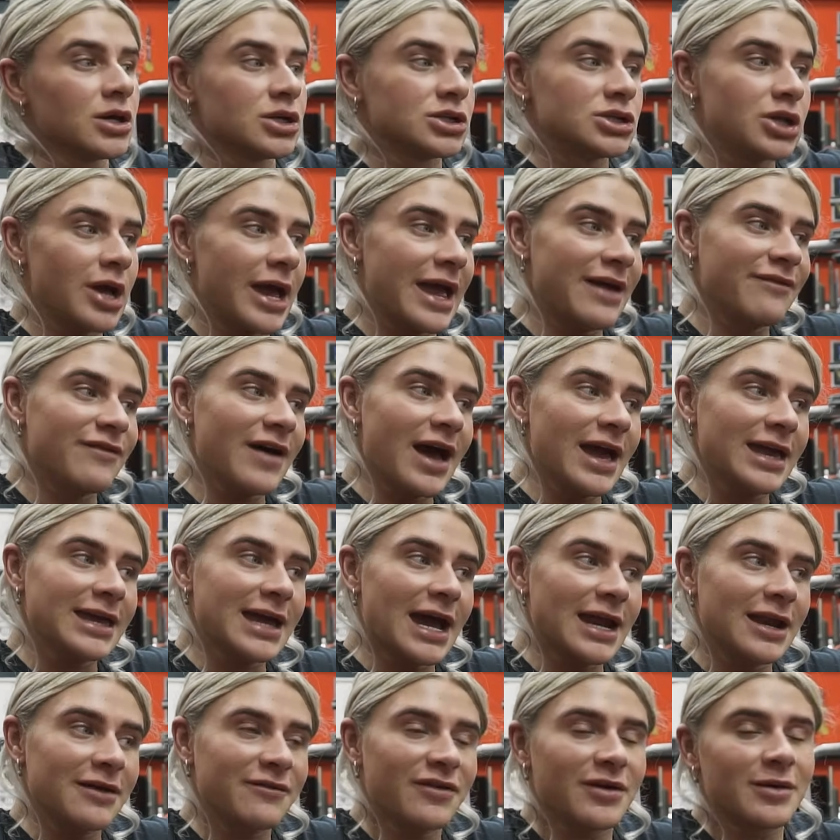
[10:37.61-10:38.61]
So if I
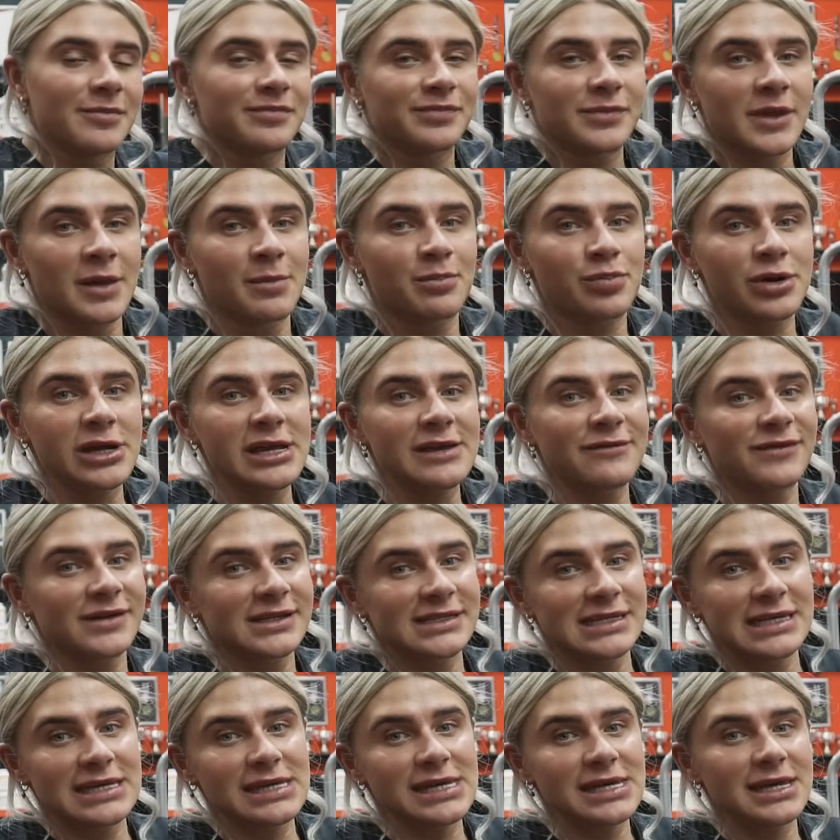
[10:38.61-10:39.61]
kind of
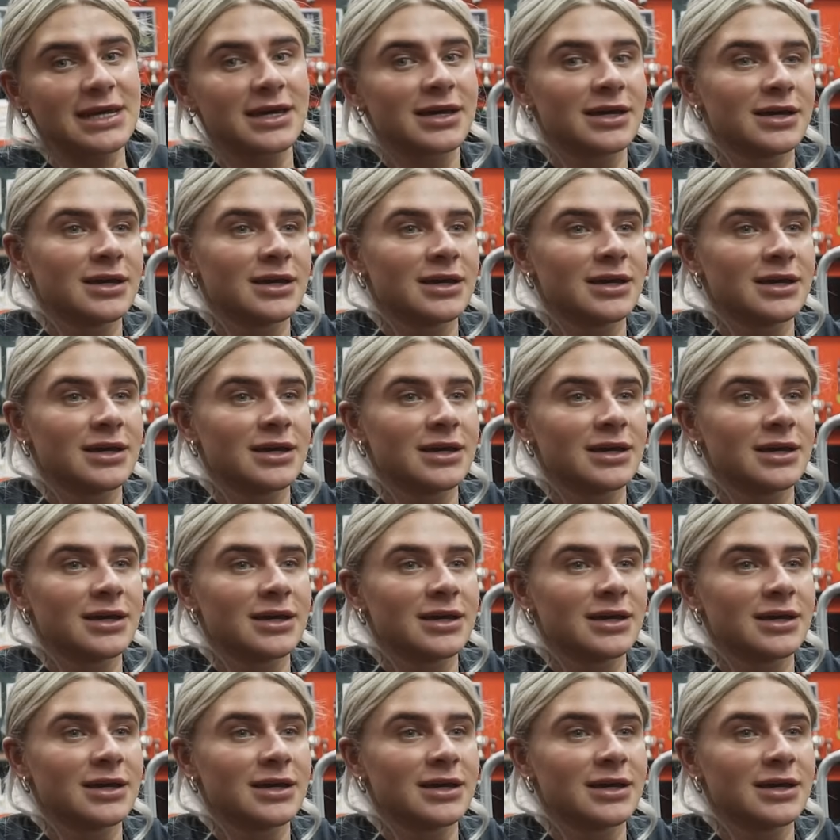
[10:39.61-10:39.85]
pre-fatigue